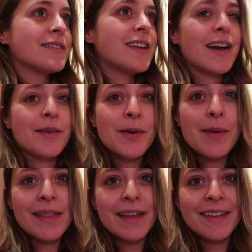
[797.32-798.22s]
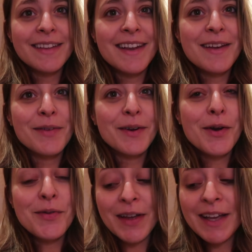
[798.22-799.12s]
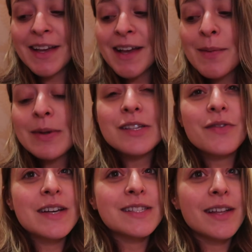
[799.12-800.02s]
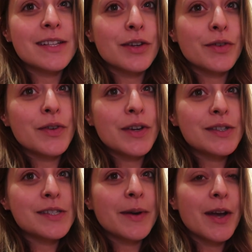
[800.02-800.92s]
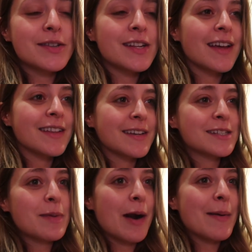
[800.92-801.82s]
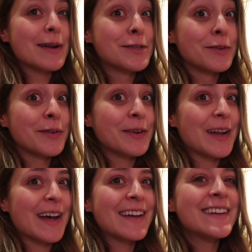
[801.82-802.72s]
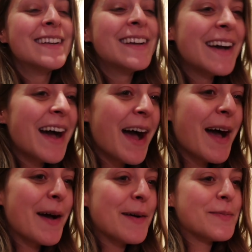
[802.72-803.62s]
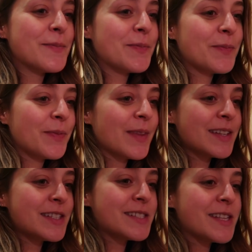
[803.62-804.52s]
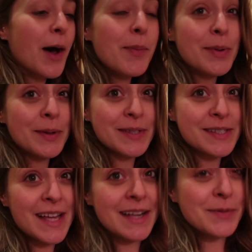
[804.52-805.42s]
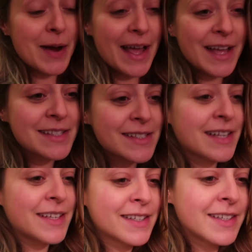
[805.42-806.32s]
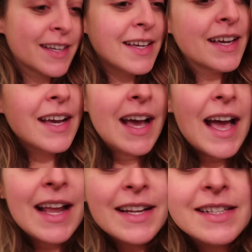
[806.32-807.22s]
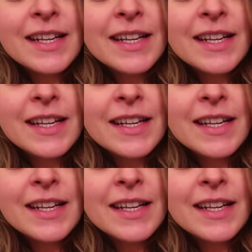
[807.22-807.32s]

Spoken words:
Yeah, we went there the other day for our coffee. But it's the first night they're doing food, so we're going to like the experimental food night to sample said wares. And